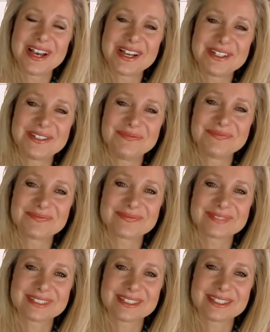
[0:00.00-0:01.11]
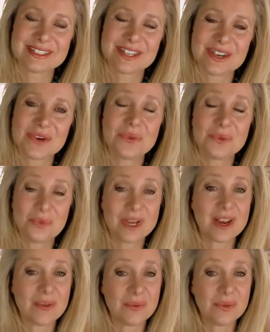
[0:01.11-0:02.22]
so, um,
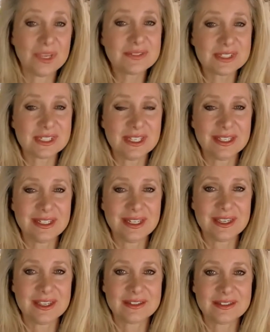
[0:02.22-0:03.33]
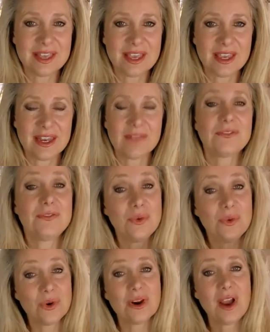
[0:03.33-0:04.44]
so what we've seen is
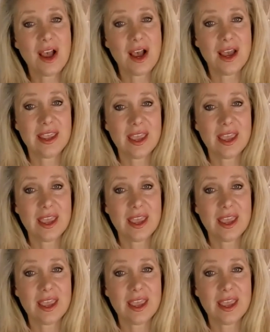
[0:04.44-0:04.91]
that for